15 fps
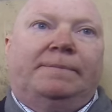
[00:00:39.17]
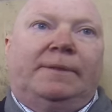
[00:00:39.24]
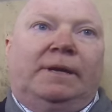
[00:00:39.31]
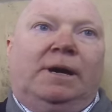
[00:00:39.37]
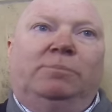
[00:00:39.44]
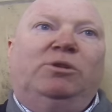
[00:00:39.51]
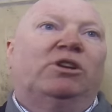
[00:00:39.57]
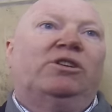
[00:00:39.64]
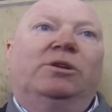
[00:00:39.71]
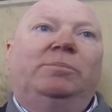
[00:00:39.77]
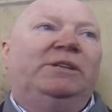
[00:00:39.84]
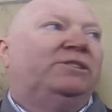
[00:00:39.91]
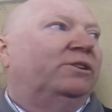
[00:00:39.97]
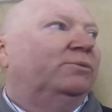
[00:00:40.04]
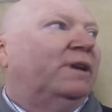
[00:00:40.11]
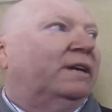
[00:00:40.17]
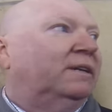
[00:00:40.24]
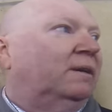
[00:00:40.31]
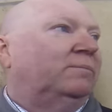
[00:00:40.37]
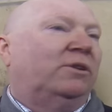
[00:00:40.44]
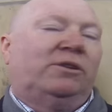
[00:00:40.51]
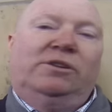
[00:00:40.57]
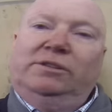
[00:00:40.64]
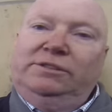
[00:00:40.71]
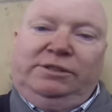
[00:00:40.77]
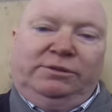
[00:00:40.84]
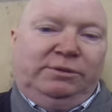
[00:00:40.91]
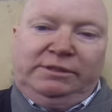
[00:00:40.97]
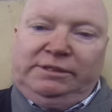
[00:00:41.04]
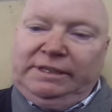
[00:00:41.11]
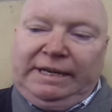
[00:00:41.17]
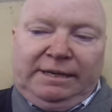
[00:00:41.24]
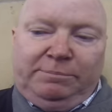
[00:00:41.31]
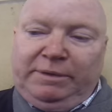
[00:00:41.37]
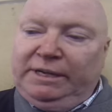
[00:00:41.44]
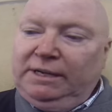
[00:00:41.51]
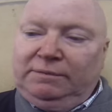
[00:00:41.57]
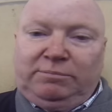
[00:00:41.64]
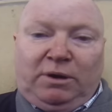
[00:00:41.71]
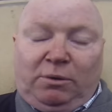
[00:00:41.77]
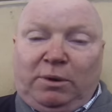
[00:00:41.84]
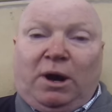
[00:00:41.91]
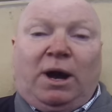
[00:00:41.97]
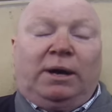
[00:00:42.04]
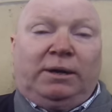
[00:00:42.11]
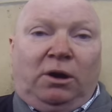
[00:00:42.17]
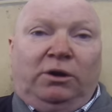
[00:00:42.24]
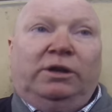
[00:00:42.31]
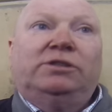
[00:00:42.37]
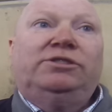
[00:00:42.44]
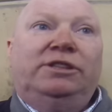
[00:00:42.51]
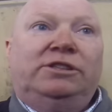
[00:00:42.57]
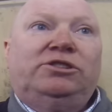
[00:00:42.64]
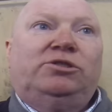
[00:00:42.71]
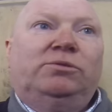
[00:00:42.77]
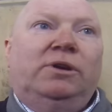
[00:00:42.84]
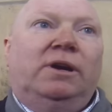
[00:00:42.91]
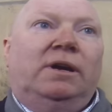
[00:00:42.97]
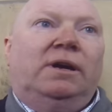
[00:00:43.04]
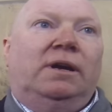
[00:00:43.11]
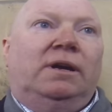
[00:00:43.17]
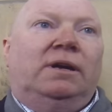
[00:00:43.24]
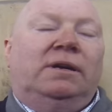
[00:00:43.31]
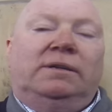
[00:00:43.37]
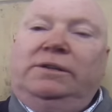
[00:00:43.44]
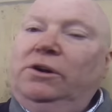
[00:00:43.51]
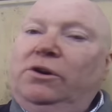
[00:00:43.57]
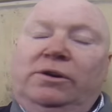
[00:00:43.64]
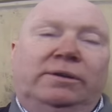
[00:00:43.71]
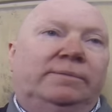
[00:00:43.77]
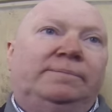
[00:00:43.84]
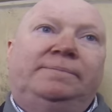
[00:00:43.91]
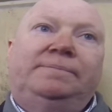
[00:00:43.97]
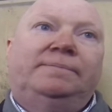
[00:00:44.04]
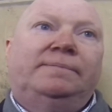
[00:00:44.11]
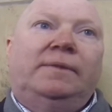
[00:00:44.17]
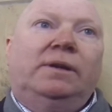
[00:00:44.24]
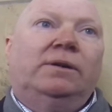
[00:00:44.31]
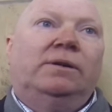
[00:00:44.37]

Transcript: You I'm not going to be doing it. I'm not going to do this again, mate. I, I, Did you I, talk to any of her children online? No, no.